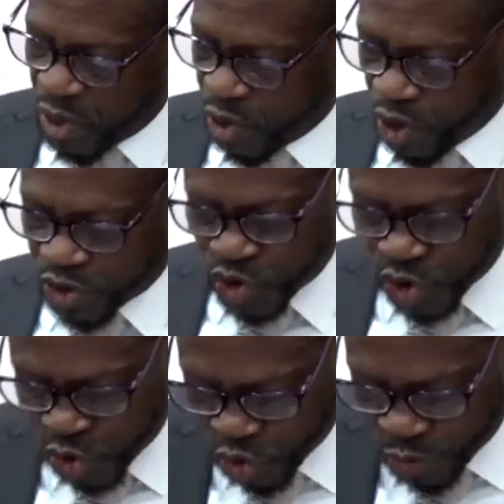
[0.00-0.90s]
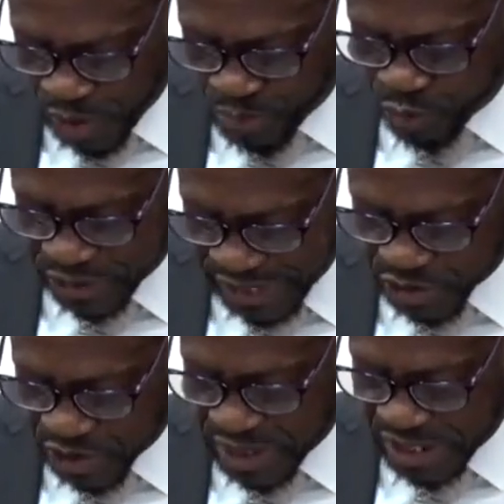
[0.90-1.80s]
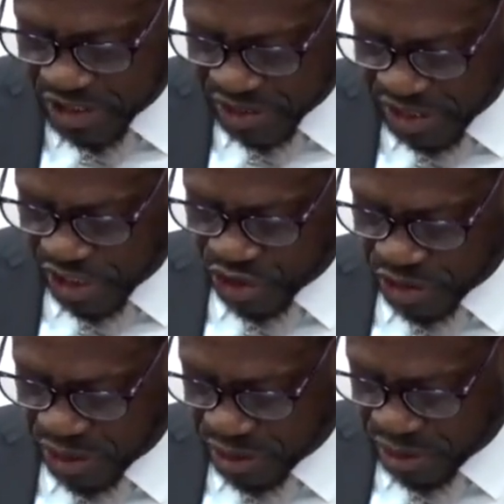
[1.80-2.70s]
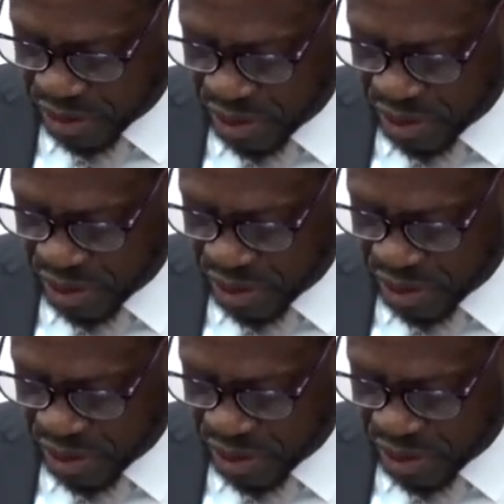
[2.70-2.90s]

consumer protection legislation